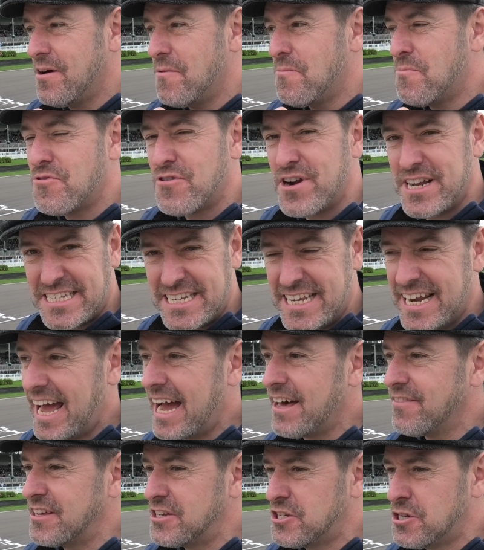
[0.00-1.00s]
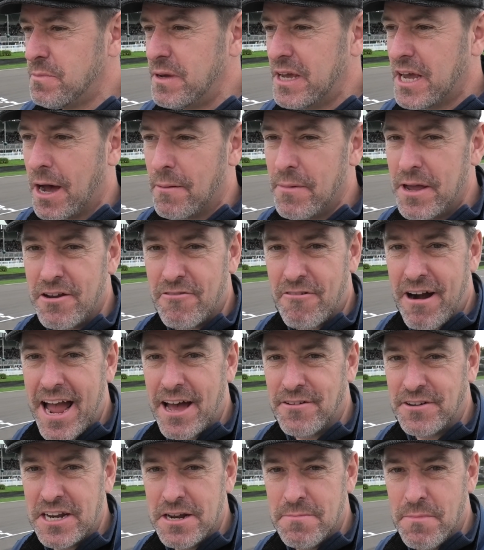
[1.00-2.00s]
pretty loud. They should be coming
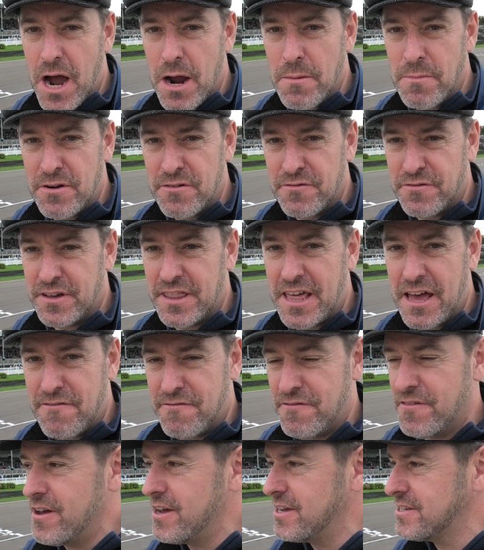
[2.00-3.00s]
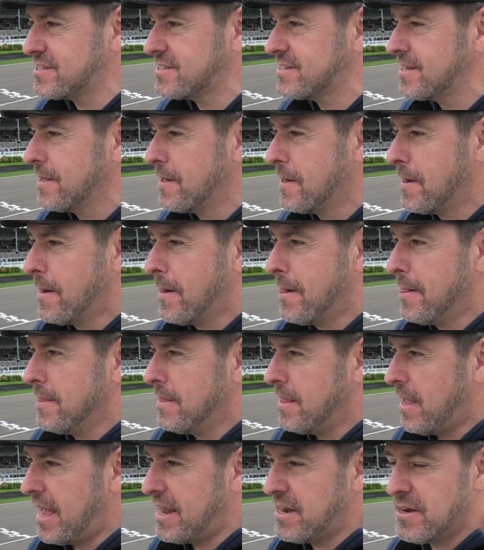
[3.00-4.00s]
round in a moment for their
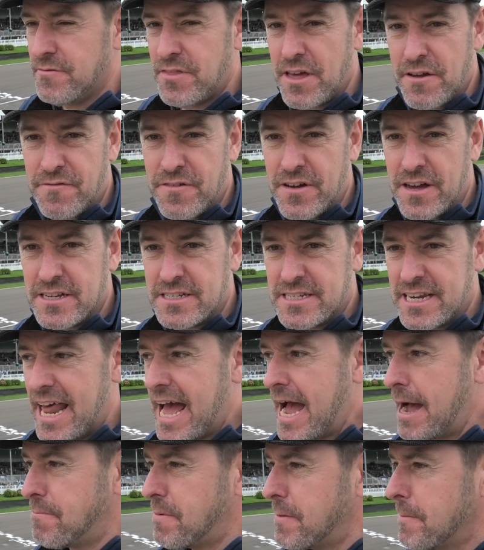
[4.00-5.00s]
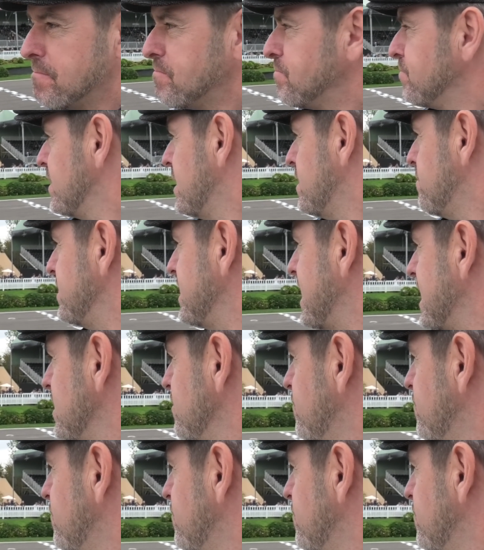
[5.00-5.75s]
end of their first lap. But yeah,